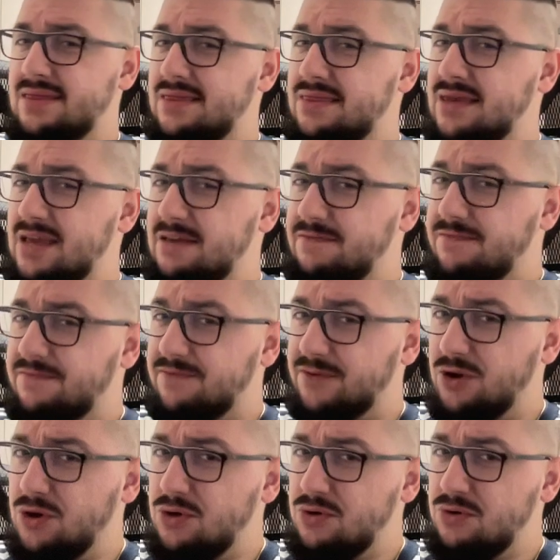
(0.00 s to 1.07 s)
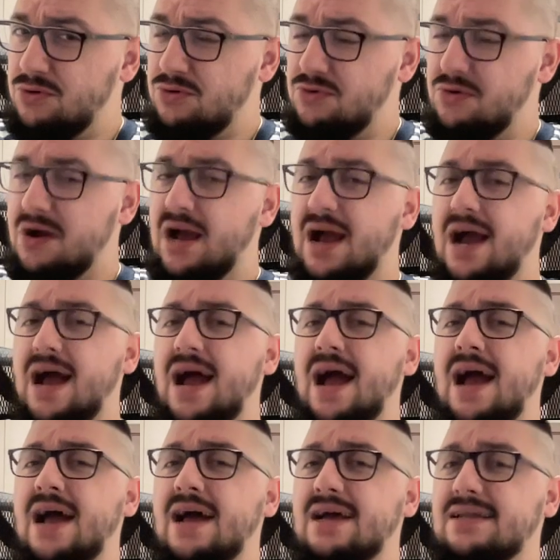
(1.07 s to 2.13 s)
They flow
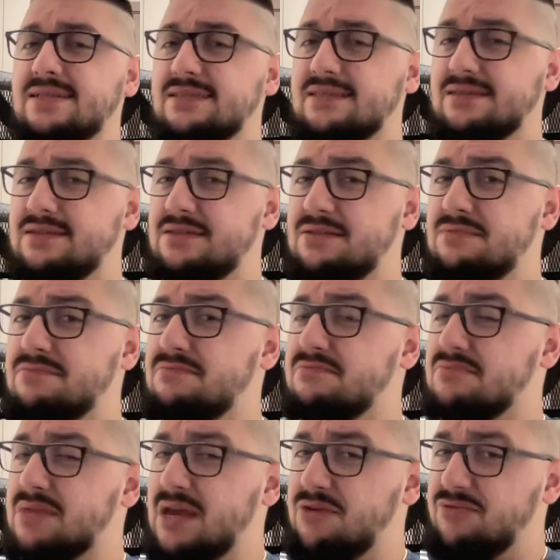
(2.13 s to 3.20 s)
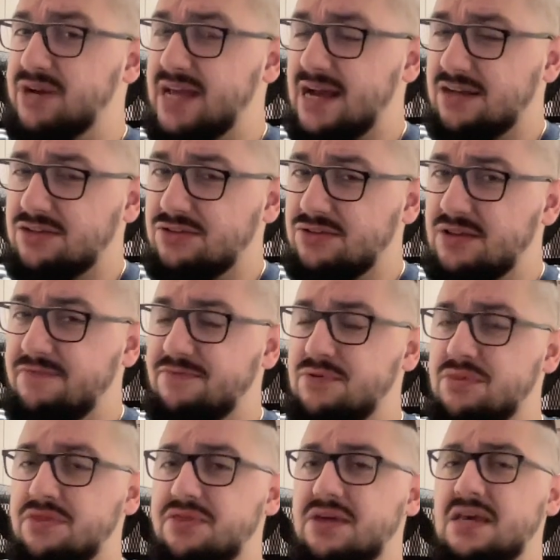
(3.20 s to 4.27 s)
and they react to
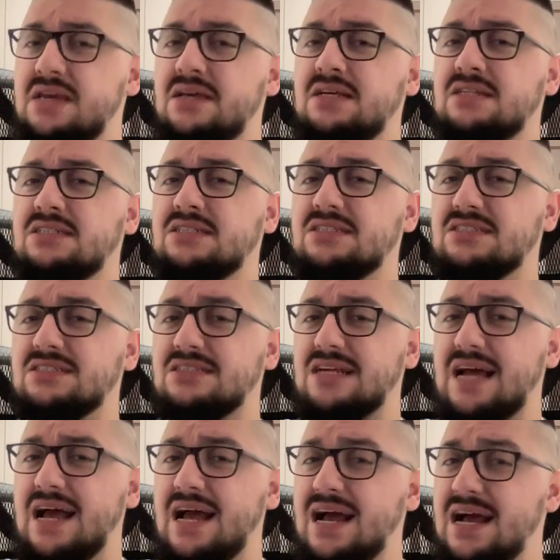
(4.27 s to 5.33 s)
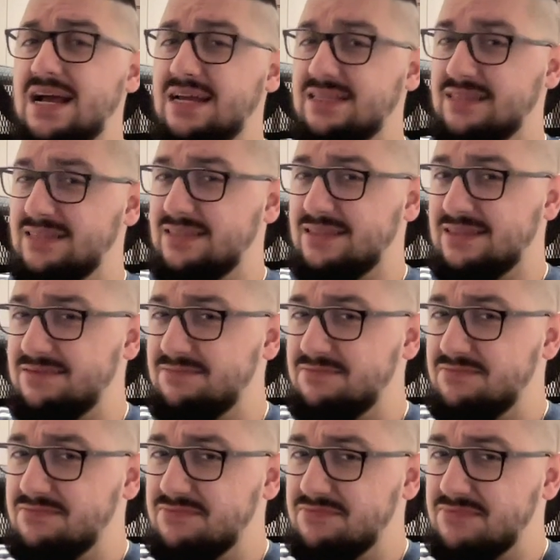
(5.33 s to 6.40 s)
different things, and
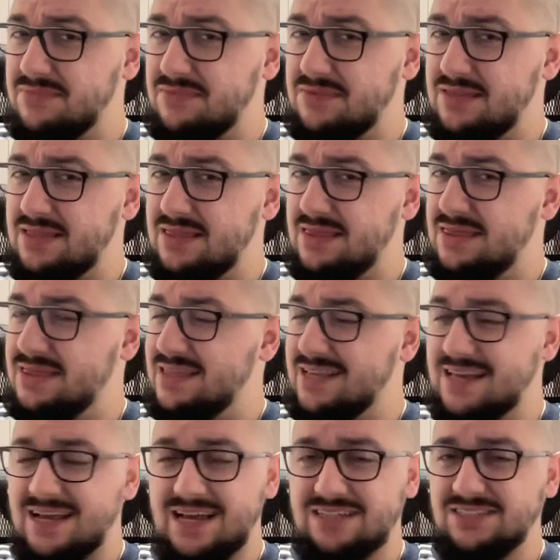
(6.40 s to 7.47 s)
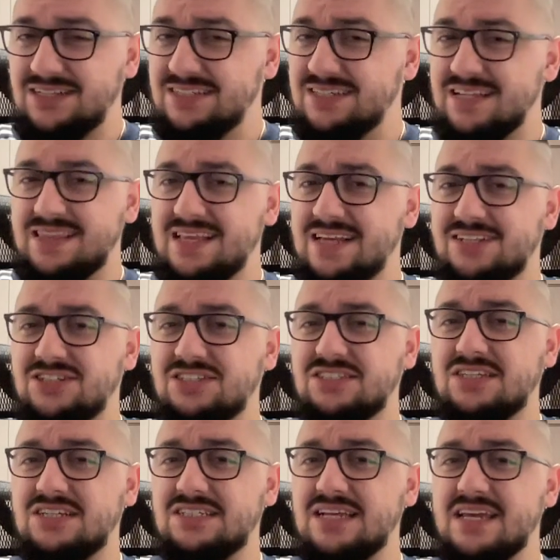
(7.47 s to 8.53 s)
as I said, it just
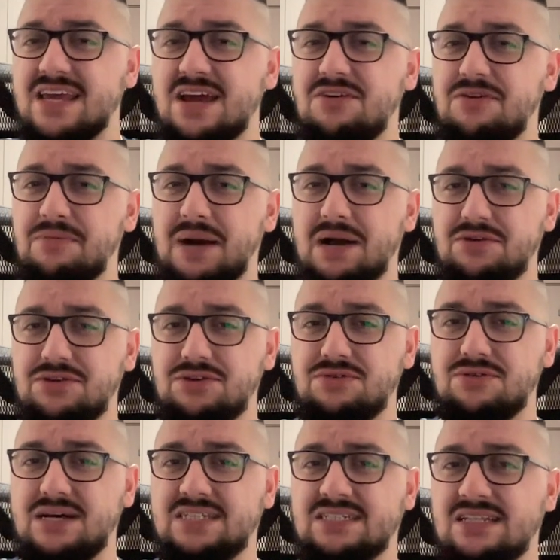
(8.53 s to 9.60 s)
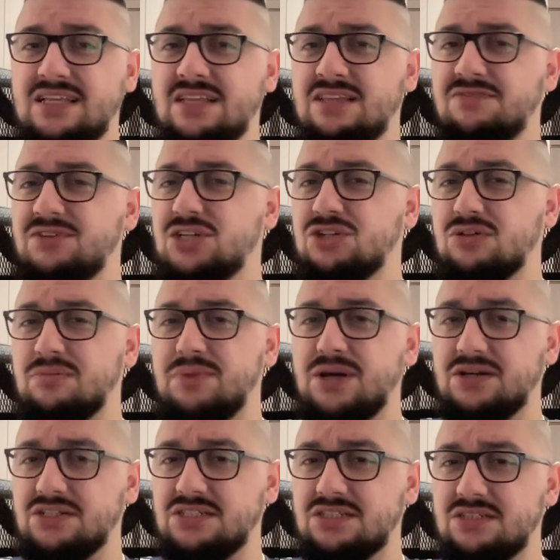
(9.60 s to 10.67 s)
doesn't care about you as an individual
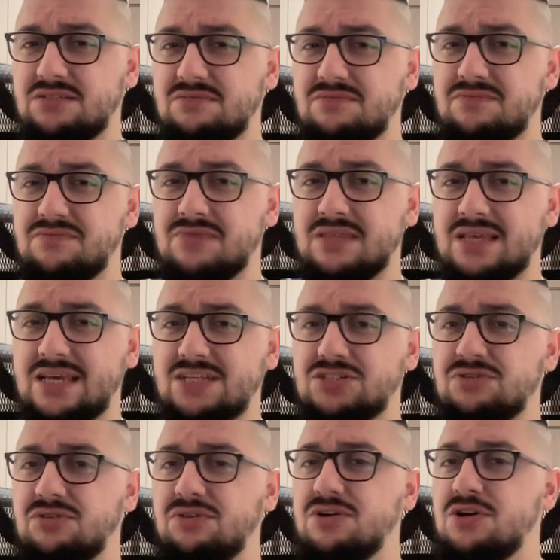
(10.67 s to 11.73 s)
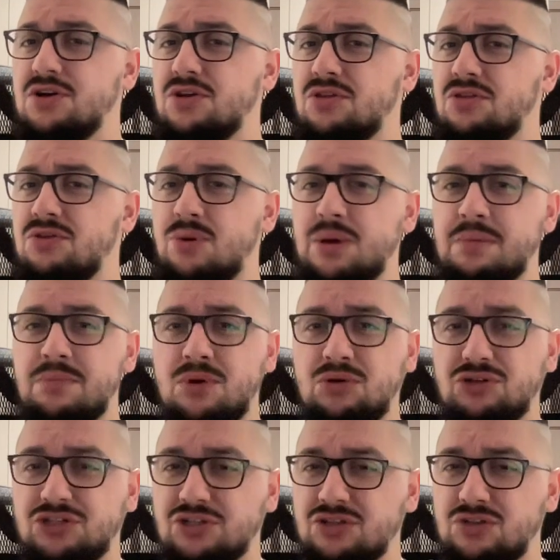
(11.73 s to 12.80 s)
person. It's got no
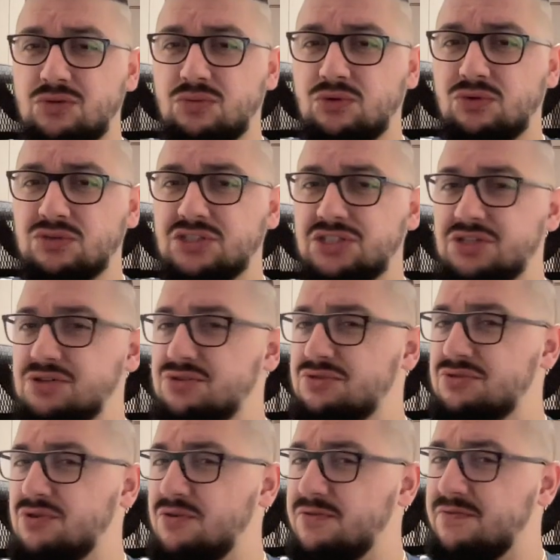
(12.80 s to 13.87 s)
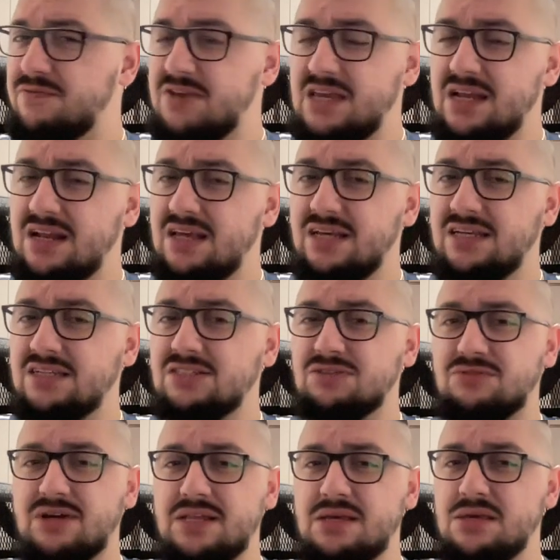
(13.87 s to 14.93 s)
emotion towards you, no feelings
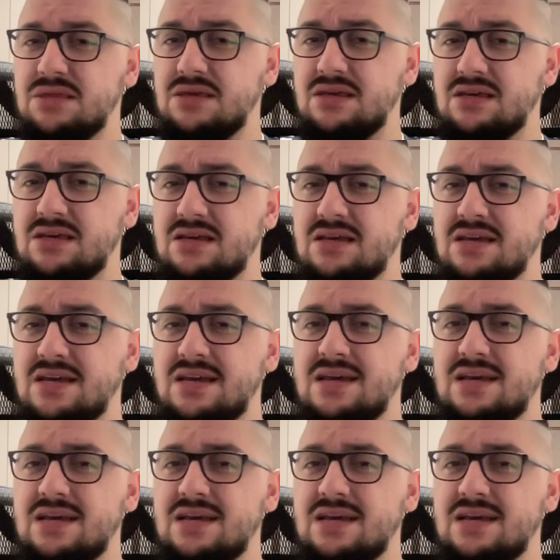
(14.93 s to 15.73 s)
or anything.